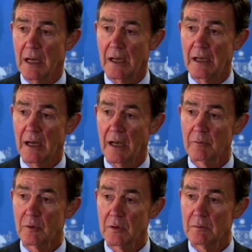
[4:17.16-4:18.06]
I
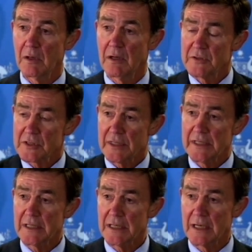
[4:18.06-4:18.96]
will
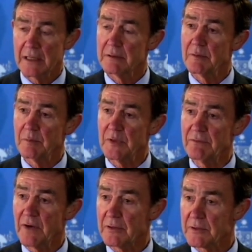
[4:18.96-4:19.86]
obviously be
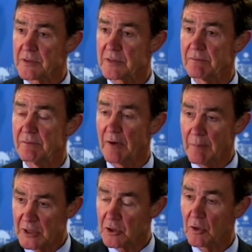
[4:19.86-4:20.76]
focused very
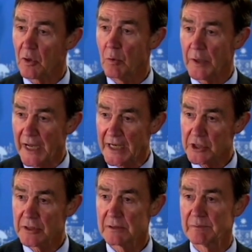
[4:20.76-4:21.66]
much on
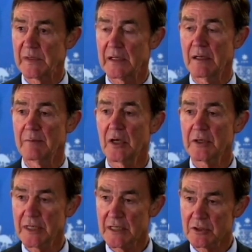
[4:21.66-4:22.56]
coordination. I'm
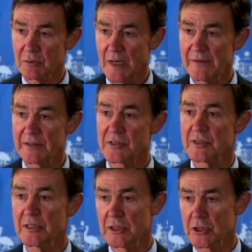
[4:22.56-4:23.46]
not here to run the
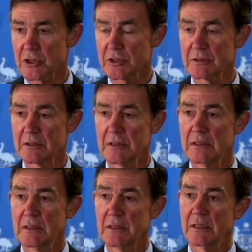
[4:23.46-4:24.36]
search.
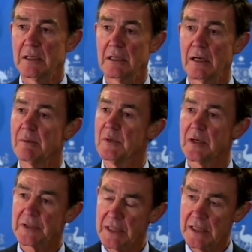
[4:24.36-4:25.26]
I'm
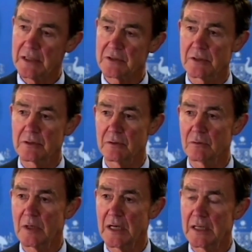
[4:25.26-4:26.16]
not here
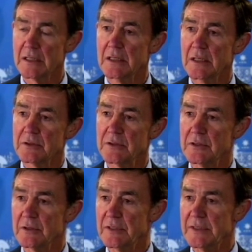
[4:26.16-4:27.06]
to
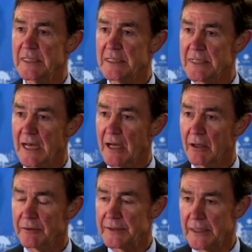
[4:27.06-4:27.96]
do the
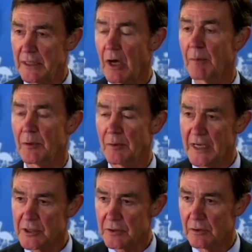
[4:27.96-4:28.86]
detailed
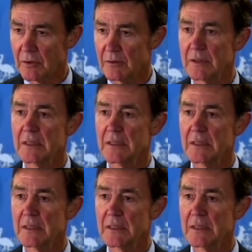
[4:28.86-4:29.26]
operational